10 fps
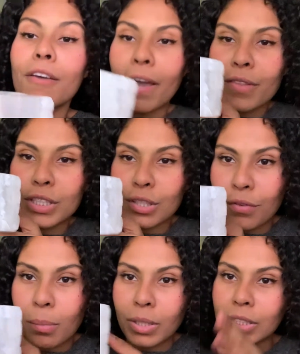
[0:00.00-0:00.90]
Found this a
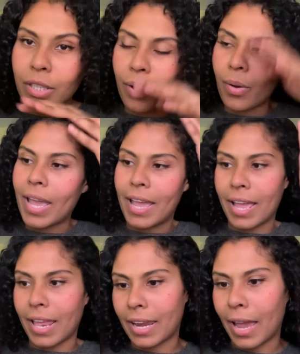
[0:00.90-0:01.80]
few months ago,
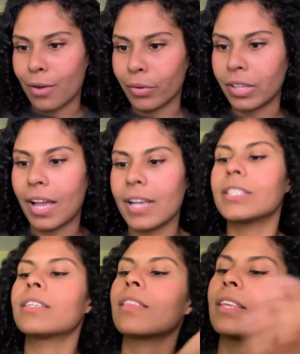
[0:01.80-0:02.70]
and I
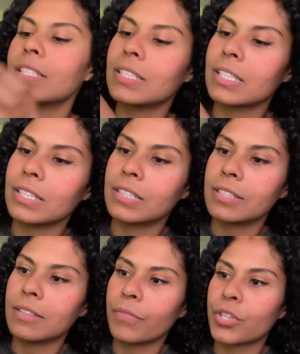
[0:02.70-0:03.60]
realized this is
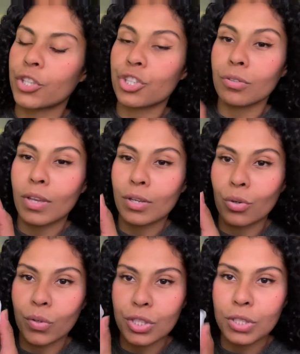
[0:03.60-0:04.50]
such a like
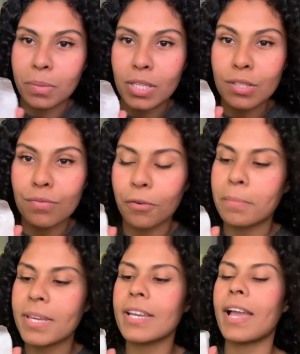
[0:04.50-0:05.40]
gorgeous piece for me,